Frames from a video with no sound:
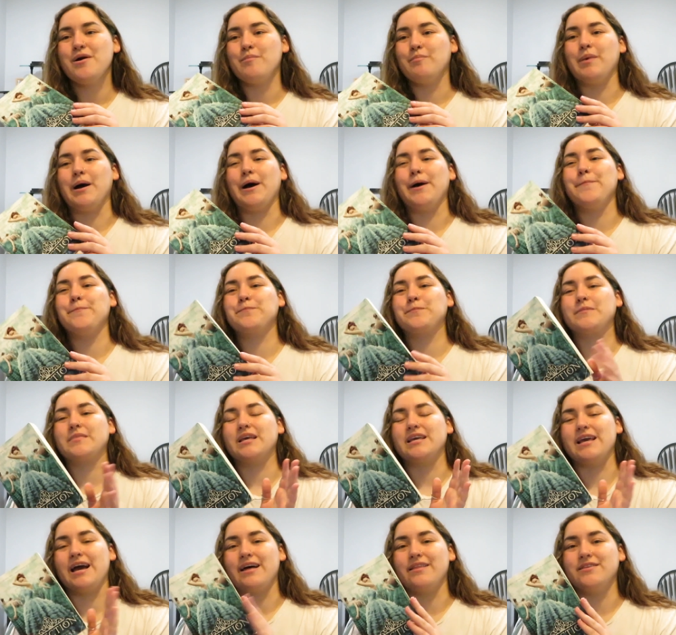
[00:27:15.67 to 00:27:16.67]
but
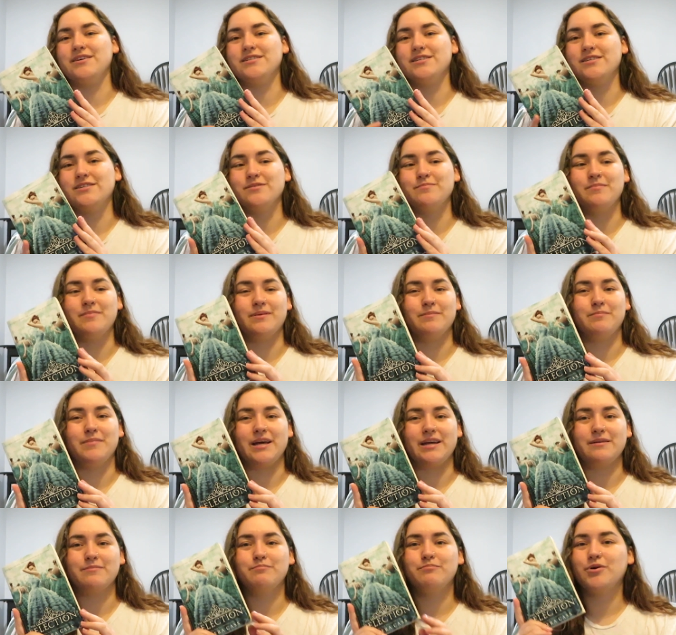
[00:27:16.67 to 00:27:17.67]
yeah, this is
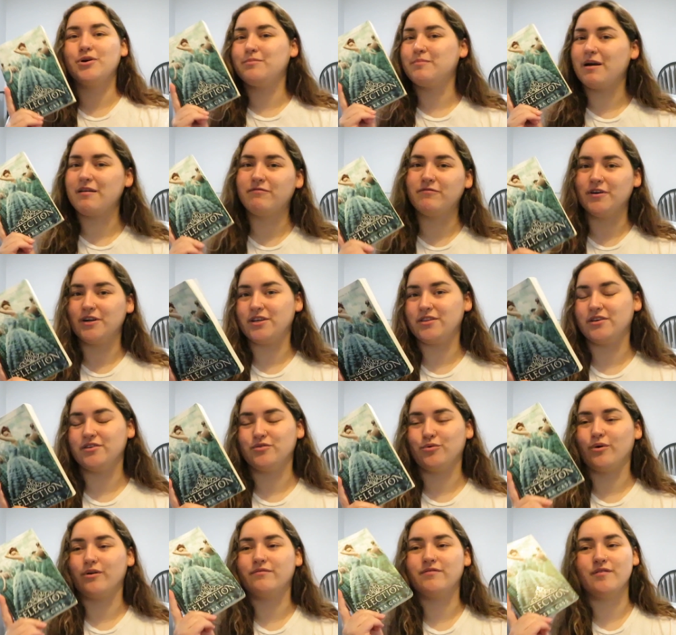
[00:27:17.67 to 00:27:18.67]
like put my foot in the
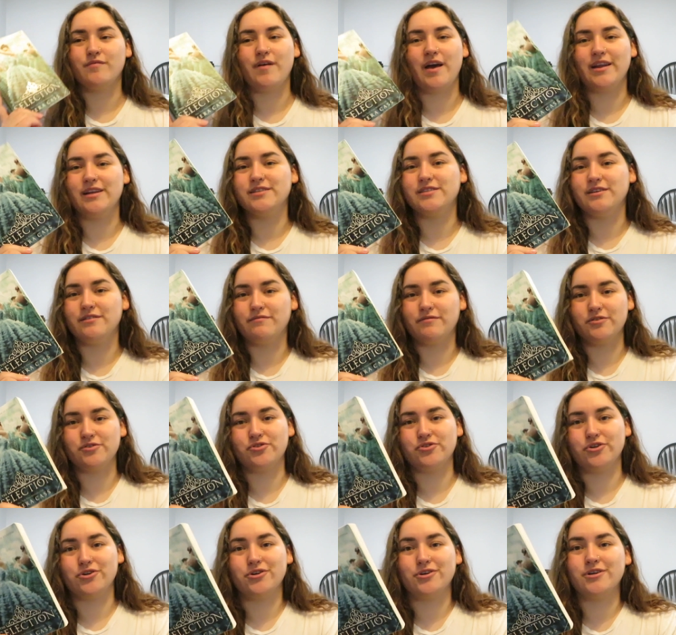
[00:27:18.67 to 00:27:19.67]
door for fantasy for
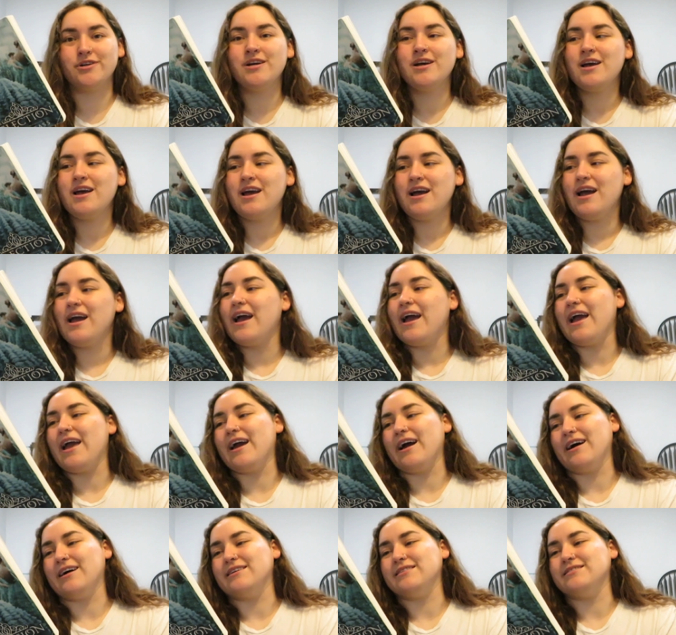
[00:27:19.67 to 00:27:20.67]
sure.
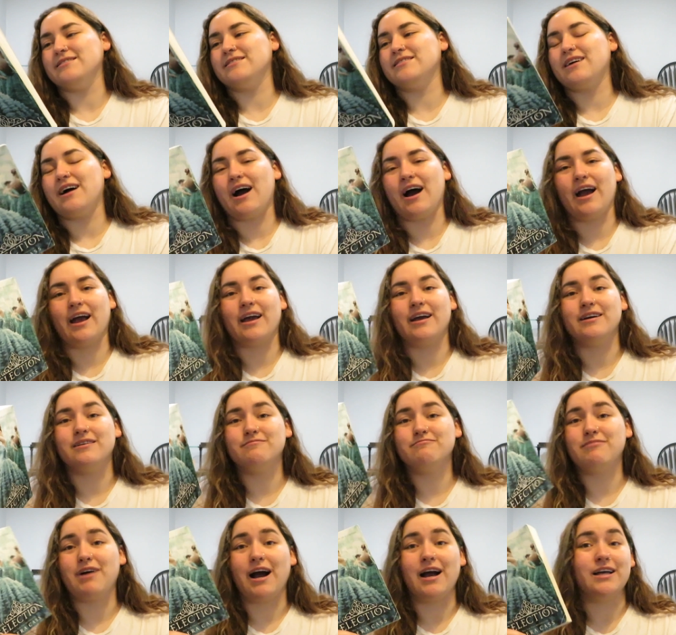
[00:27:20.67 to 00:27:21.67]
And I
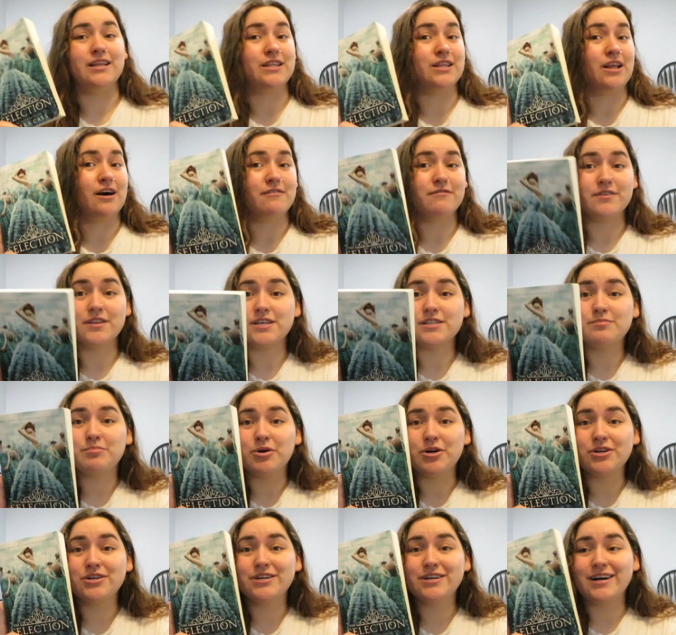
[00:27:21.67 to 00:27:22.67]
love this
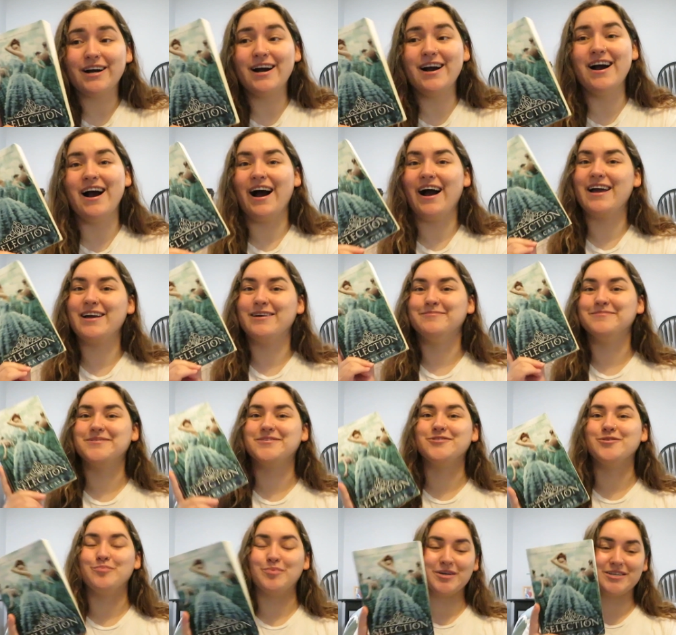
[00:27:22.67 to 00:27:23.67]
book. I am
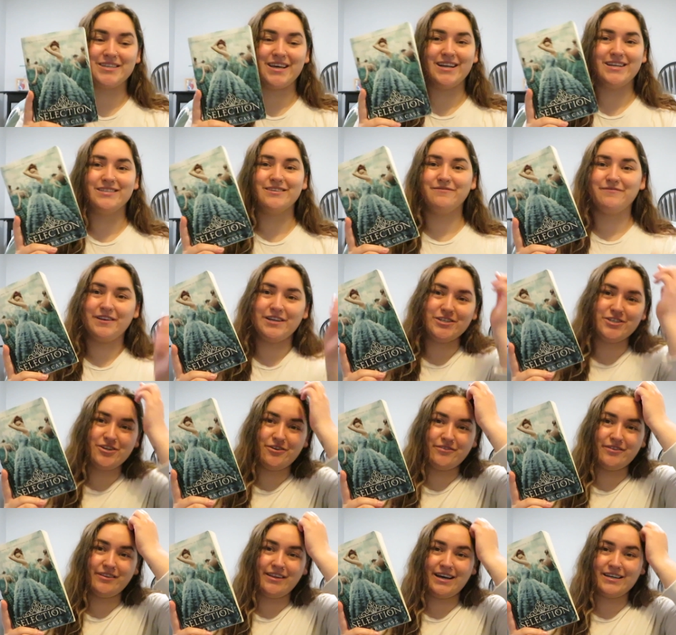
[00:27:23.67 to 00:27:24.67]
super excited to finish
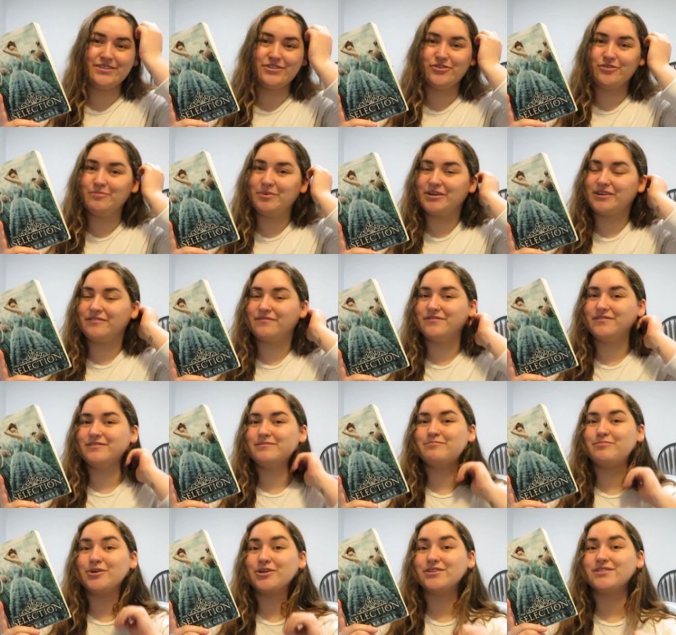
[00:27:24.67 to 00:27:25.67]
out the last 2
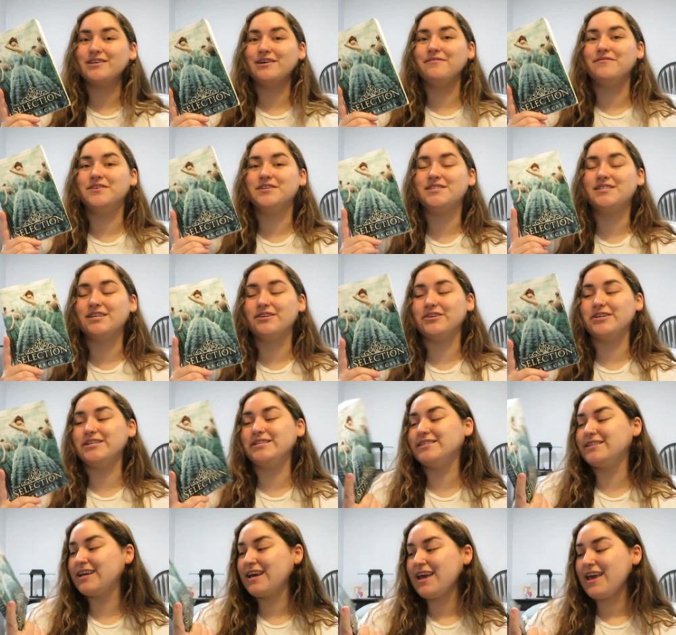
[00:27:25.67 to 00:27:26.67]
books of the
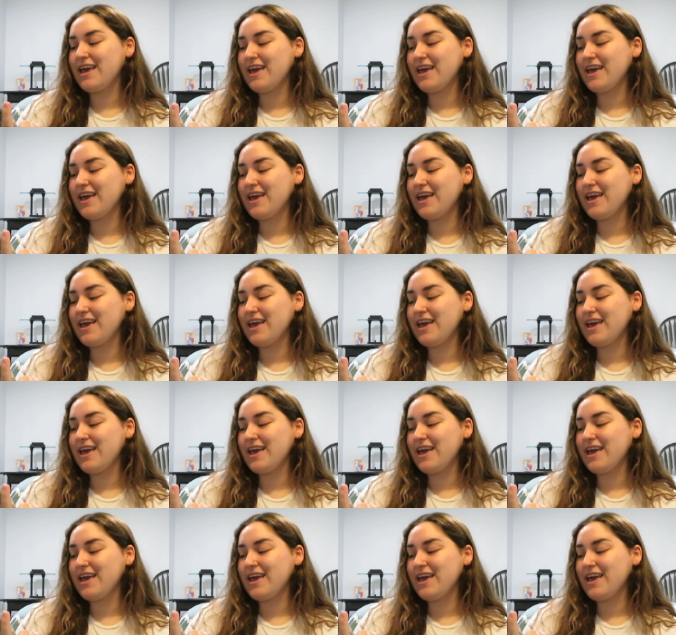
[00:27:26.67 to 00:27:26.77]
series,